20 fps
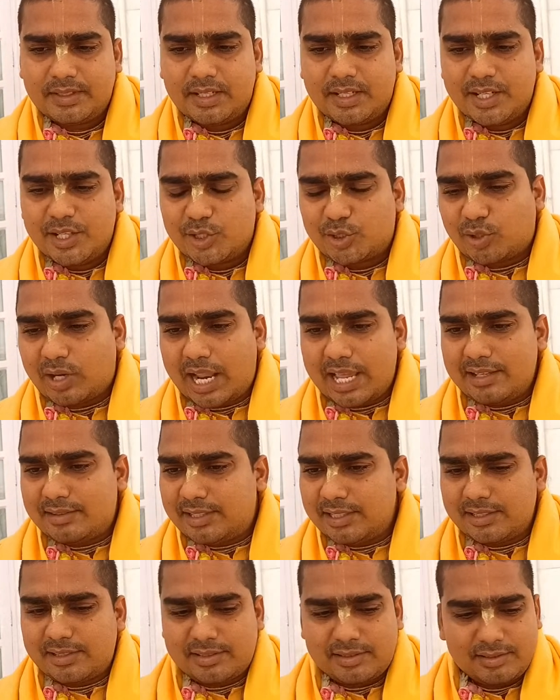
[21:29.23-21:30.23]
So like
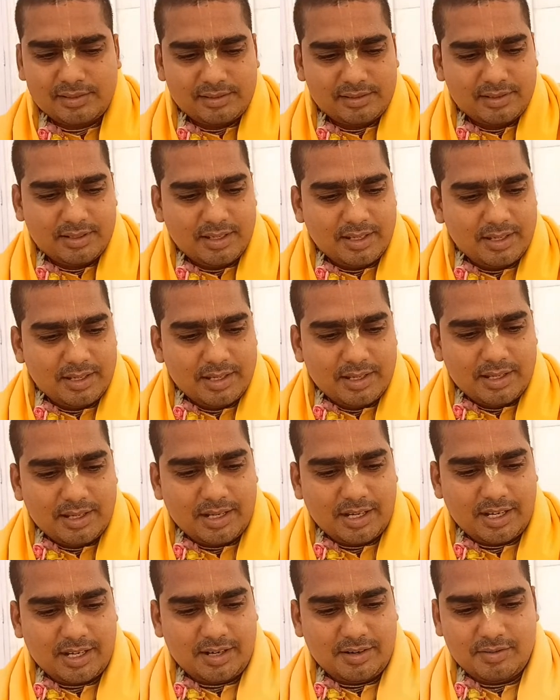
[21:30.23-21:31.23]
this,
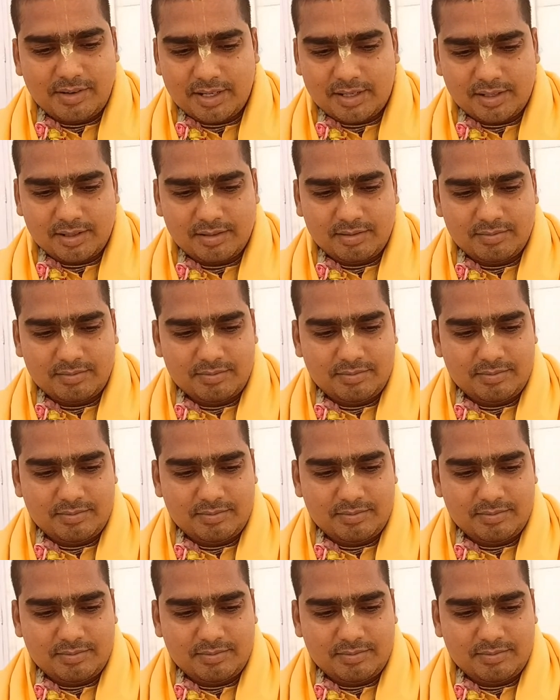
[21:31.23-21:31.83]
our